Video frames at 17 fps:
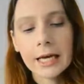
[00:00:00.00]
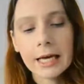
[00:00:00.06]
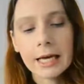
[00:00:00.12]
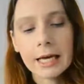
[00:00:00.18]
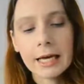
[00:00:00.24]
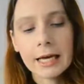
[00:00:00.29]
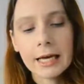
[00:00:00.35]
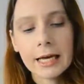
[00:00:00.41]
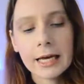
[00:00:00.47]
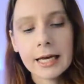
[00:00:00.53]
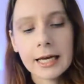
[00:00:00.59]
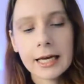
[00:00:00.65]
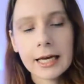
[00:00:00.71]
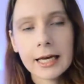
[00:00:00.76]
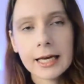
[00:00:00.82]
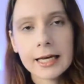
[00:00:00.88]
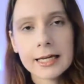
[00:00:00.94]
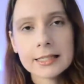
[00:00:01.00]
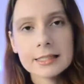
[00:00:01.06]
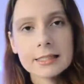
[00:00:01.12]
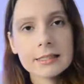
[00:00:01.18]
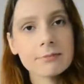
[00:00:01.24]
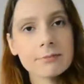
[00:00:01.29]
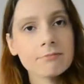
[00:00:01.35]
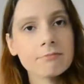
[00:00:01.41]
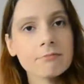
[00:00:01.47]

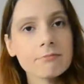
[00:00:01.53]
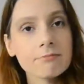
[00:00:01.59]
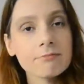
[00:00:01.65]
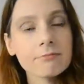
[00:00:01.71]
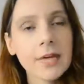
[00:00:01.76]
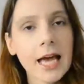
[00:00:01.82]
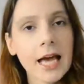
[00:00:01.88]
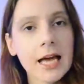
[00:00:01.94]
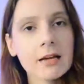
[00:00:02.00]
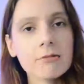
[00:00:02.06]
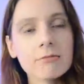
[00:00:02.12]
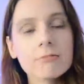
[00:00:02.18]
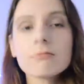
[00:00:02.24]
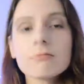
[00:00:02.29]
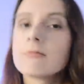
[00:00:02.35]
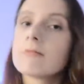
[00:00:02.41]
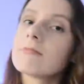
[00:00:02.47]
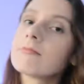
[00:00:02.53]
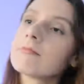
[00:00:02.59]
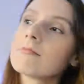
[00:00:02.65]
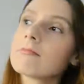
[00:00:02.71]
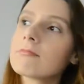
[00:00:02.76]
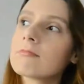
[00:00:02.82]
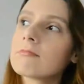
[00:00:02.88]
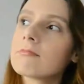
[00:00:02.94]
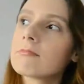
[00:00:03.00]
And yeah,
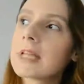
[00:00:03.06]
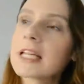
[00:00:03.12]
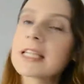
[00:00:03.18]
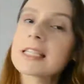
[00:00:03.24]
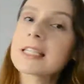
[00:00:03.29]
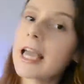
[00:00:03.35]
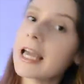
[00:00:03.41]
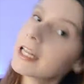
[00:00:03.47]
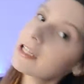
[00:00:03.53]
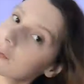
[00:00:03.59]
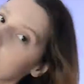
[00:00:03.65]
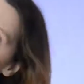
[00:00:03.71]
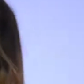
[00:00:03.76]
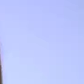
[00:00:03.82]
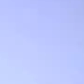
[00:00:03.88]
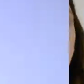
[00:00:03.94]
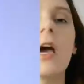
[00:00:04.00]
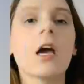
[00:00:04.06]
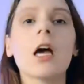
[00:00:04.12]
let's get into it.